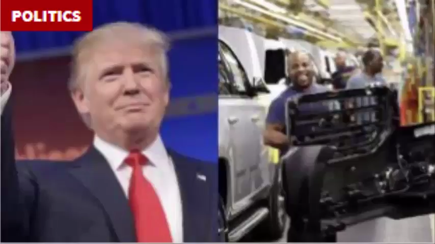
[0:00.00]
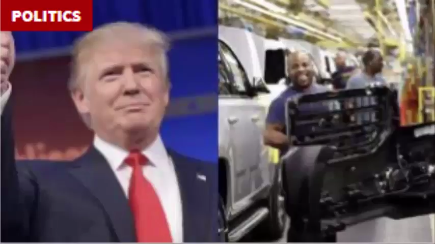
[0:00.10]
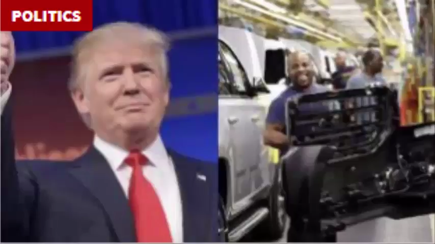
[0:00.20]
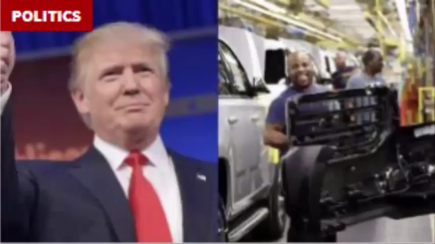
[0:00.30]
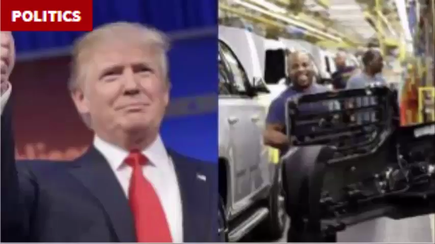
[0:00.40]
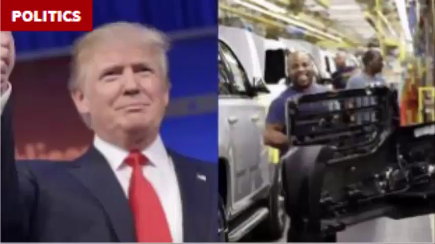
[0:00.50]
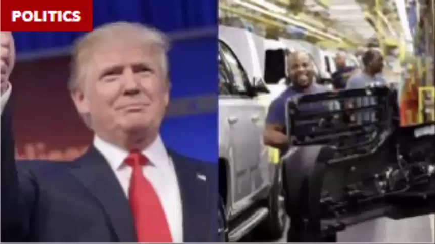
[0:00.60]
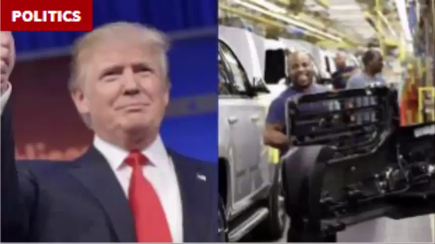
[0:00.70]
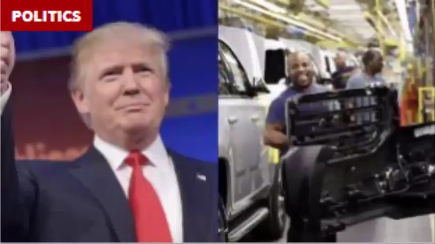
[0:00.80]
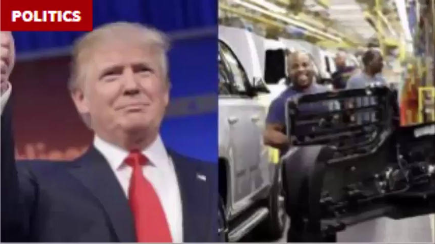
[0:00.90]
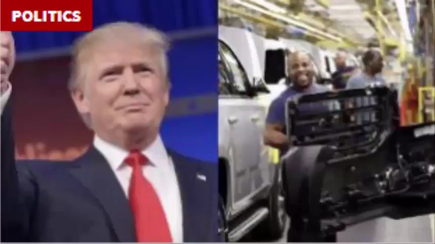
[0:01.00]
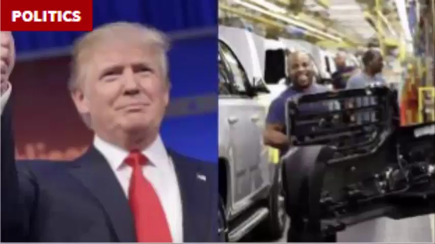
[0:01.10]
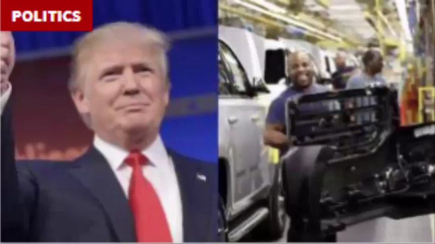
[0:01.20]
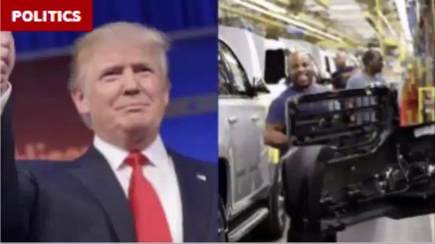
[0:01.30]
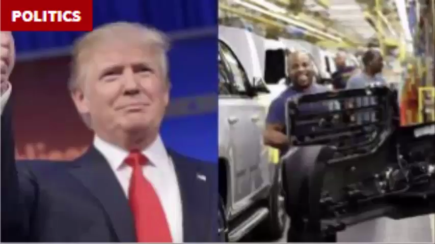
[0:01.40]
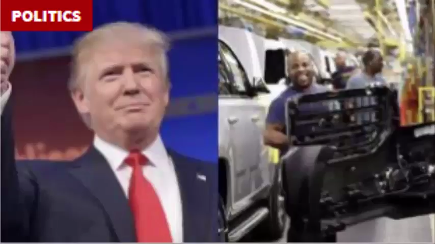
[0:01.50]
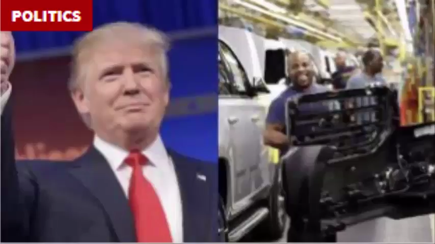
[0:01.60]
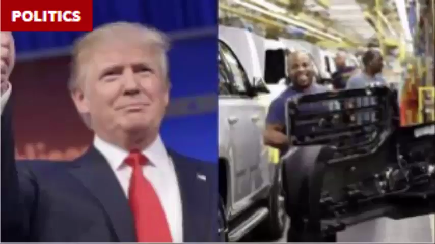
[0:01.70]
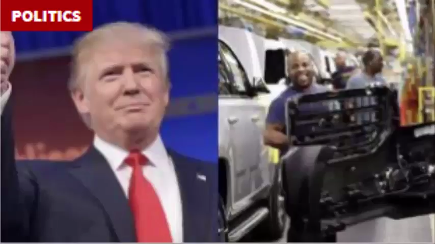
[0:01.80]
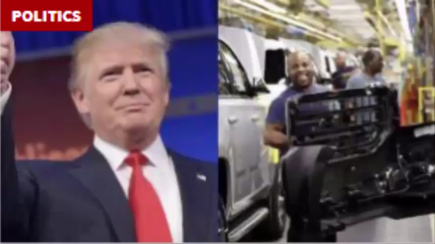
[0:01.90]

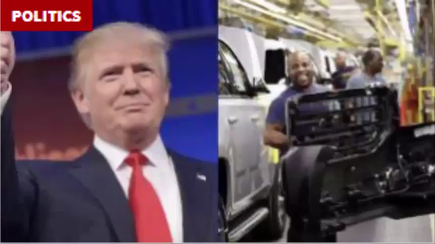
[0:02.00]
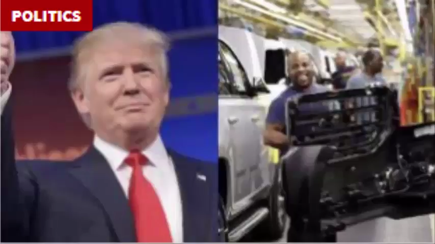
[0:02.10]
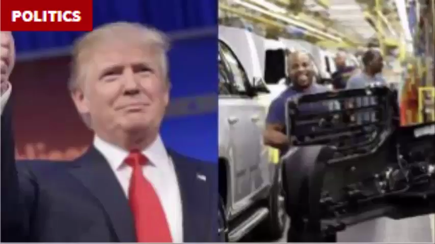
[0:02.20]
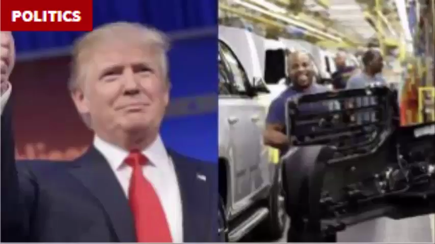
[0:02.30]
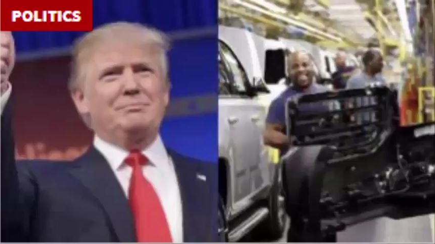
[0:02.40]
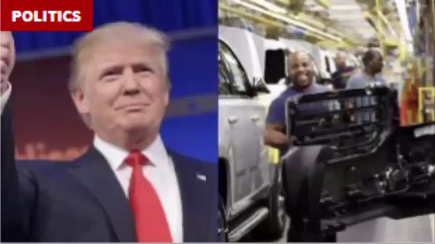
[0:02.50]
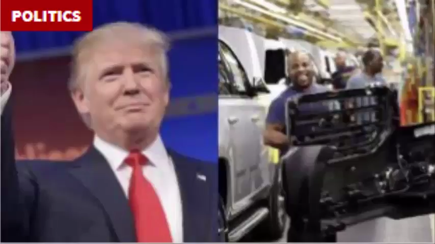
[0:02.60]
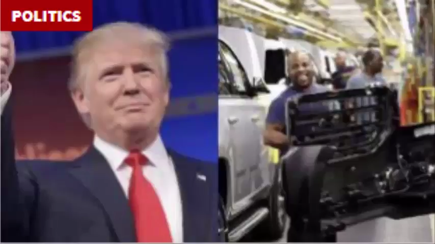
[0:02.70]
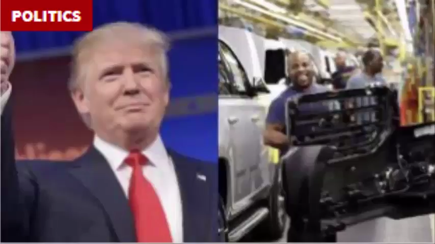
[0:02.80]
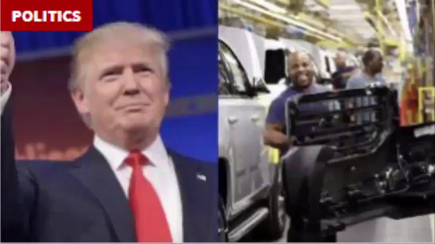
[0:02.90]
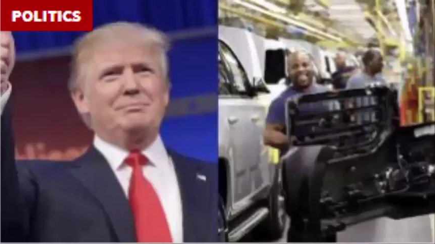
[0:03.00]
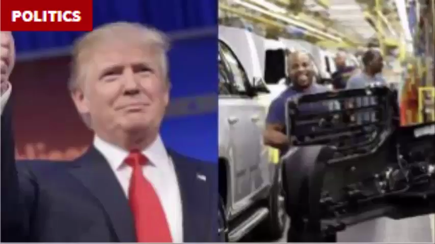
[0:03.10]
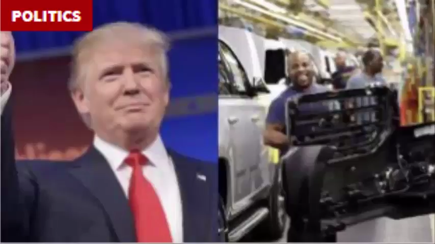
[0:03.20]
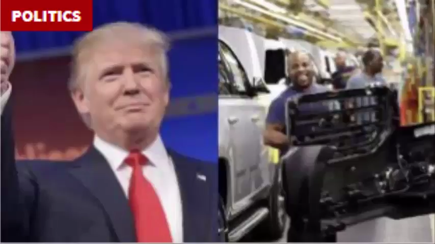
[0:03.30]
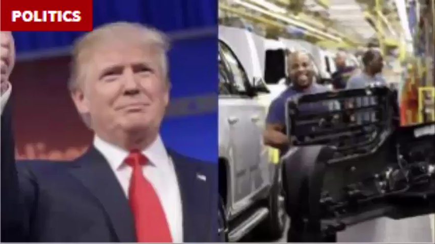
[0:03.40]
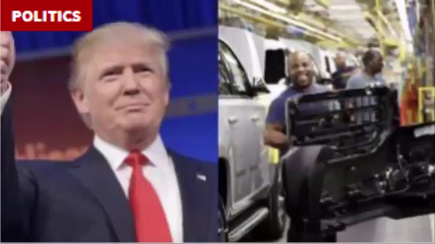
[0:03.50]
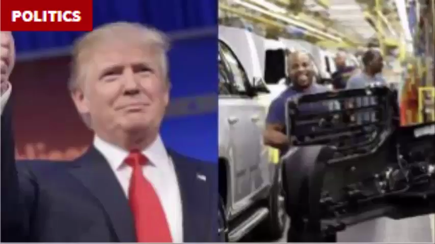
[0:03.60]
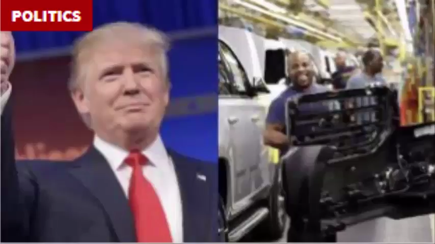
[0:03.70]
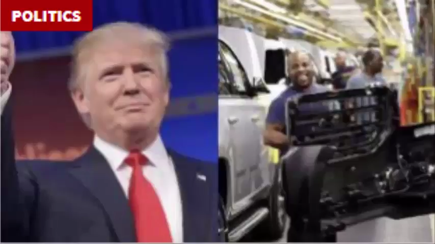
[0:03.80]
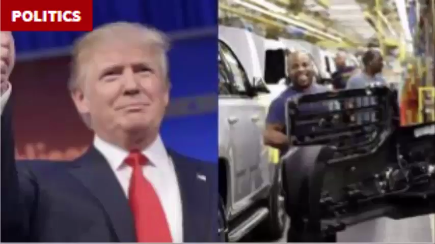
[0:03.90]

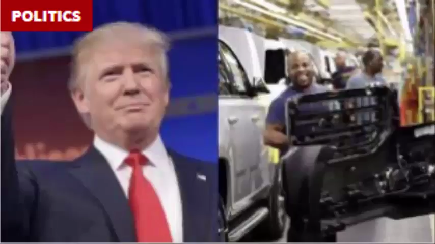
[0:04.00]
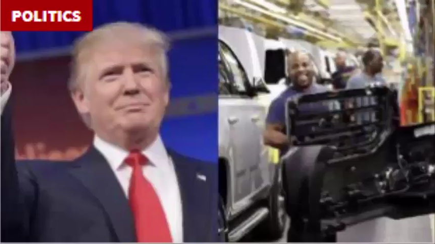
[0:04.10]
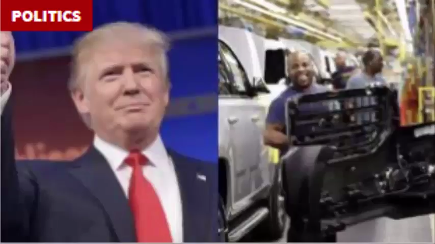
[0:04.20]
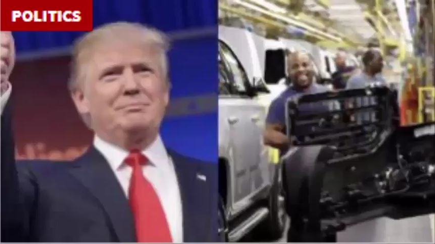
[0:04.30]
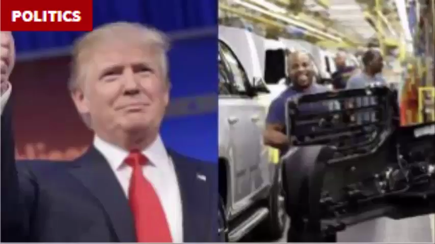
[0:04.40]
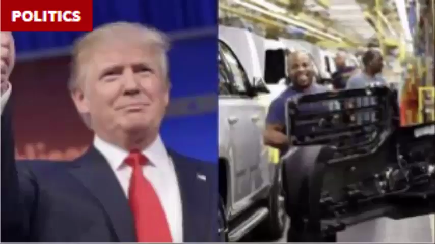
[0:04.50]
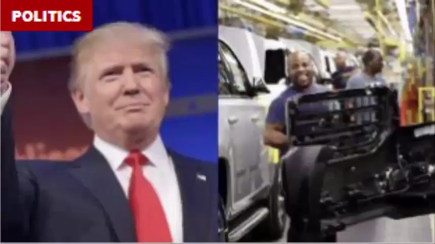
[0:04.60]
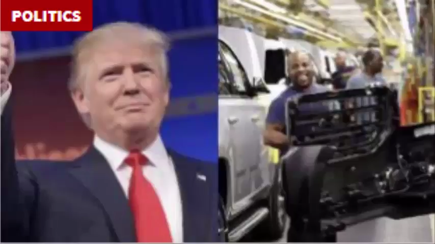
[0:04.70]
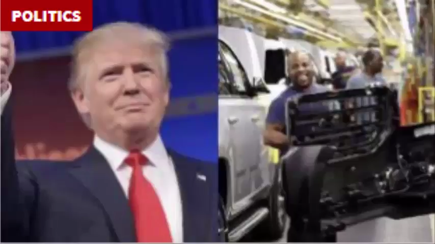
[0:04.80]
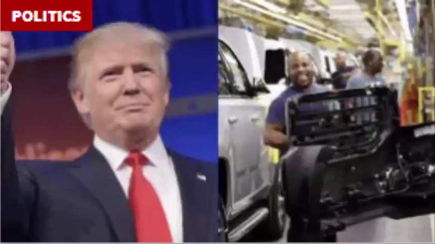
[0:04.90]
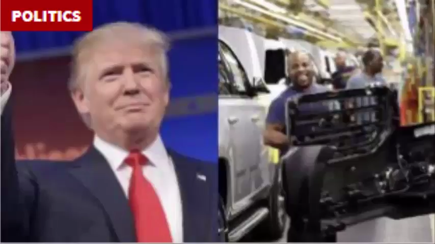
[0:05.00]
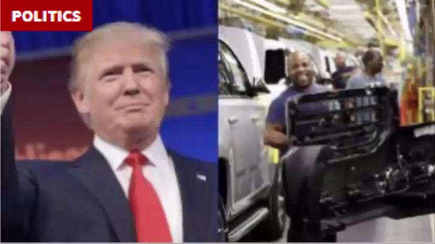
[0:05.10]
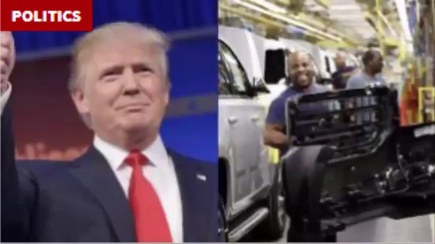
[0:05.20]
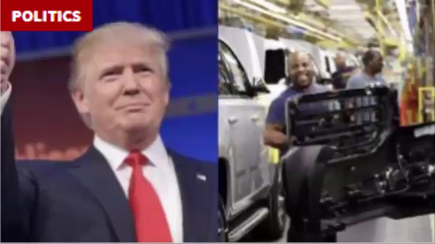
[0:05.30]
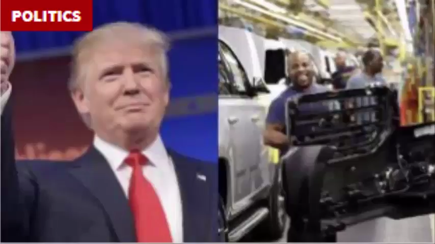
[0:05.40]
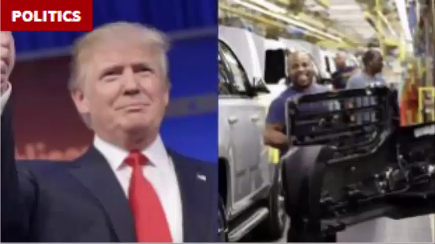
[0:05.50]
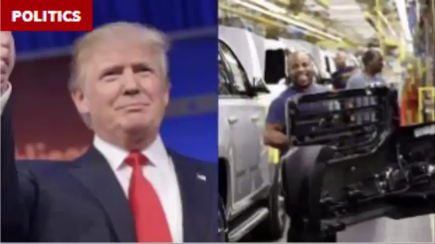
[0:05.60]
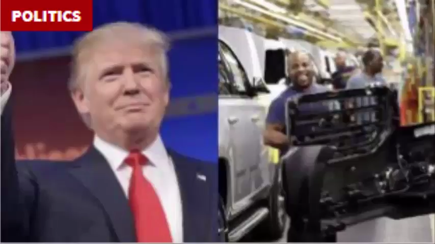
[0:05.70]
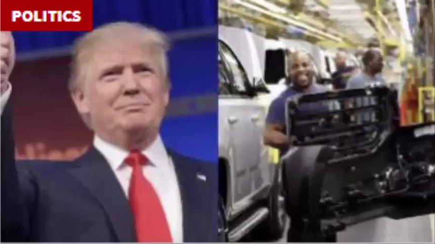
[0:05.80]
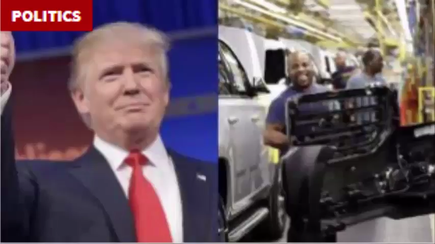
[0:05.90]

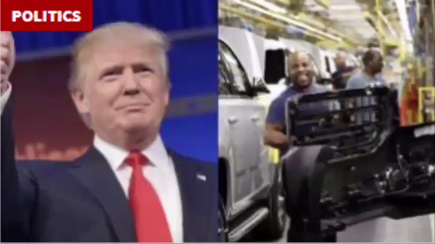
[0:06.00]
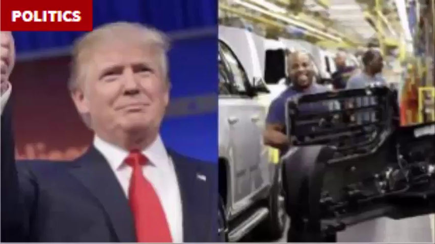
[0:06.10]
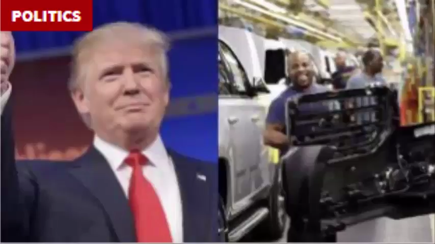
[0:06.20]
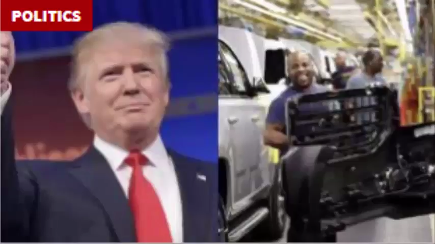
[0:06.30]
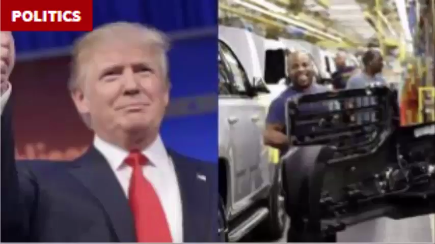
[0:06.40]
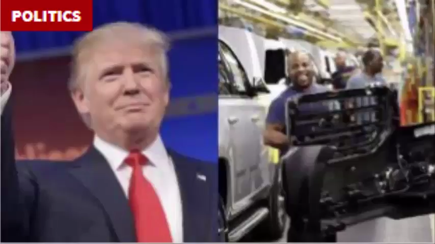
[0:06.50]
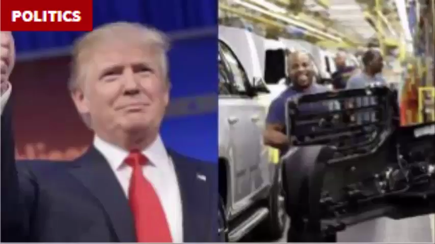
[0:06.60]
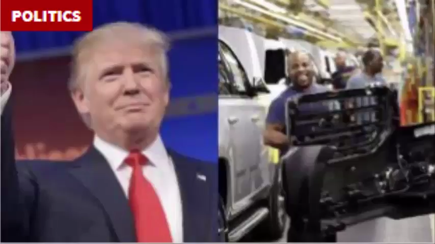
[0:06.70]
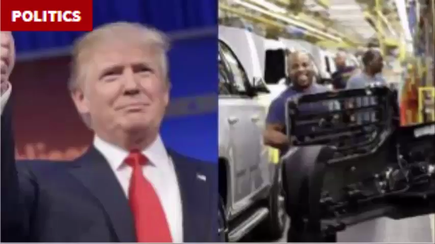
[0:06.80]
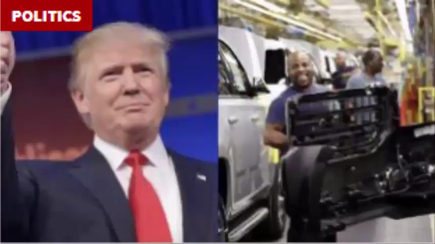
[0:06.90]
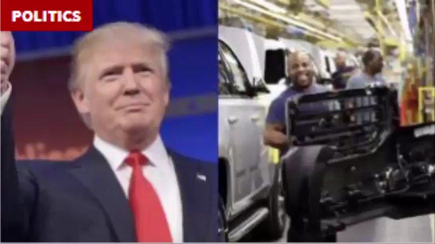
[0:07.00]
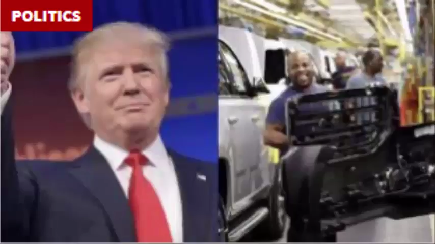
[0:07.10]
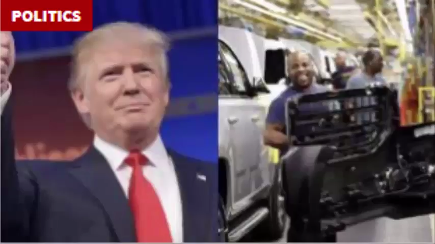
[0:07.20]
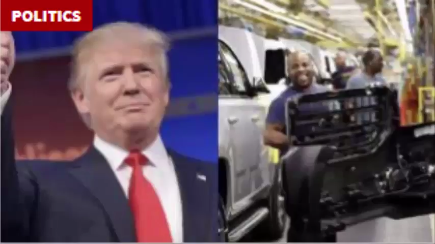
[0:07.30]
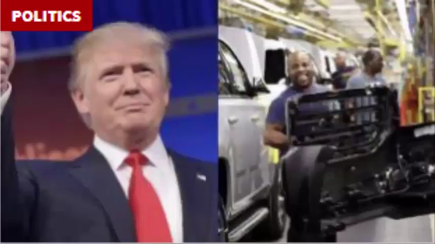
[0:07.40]
The face doesn't move, so there is nothing to read.